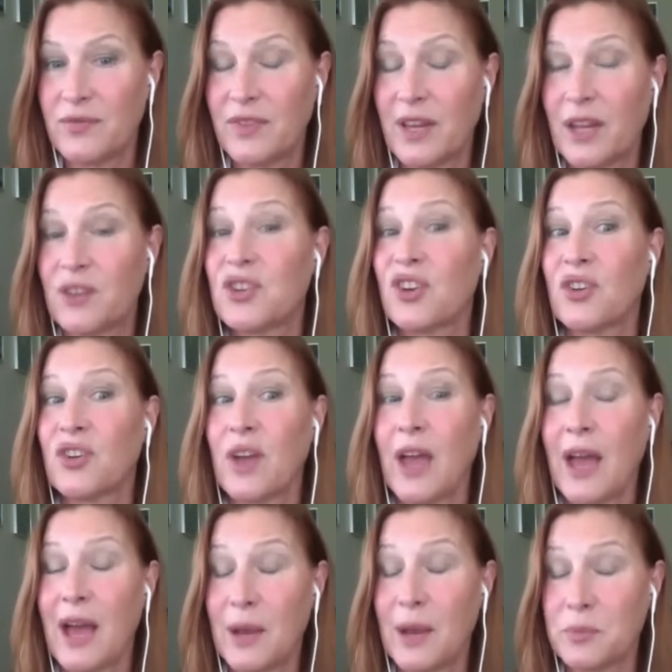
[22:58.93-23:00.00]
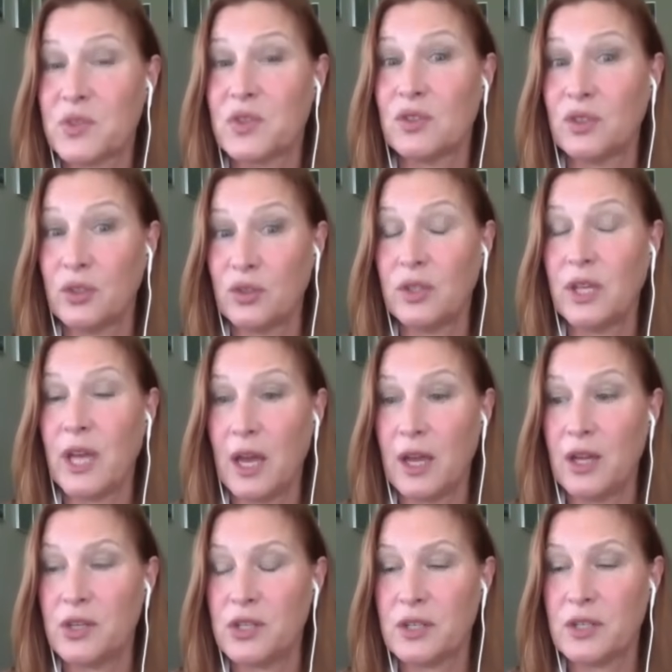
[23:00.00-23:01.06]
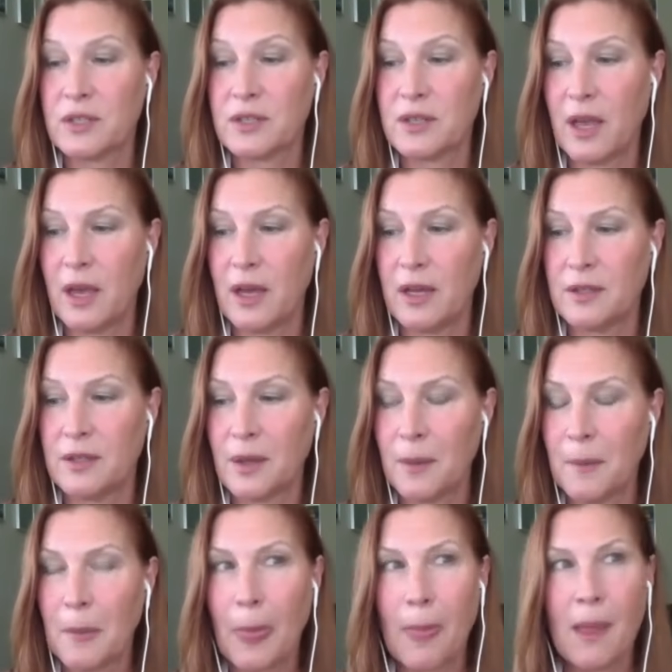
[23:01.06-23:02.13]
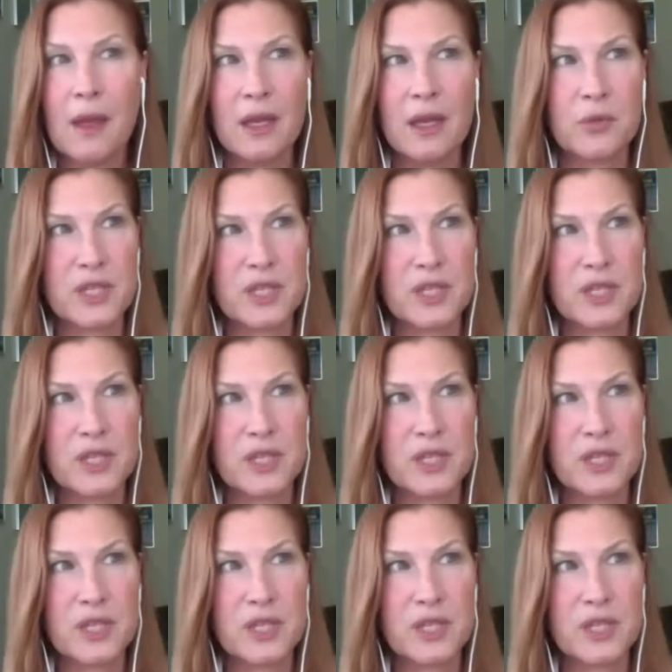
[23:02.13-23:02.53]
That took absolutely ages. And it was